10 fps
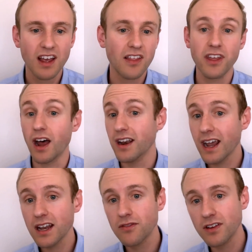that are
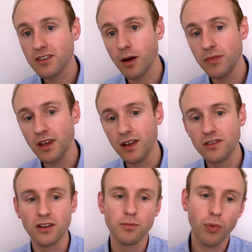negative in some years
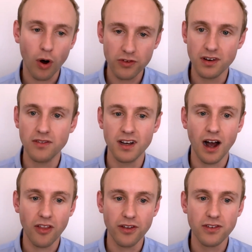and positive in
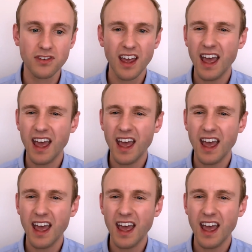others.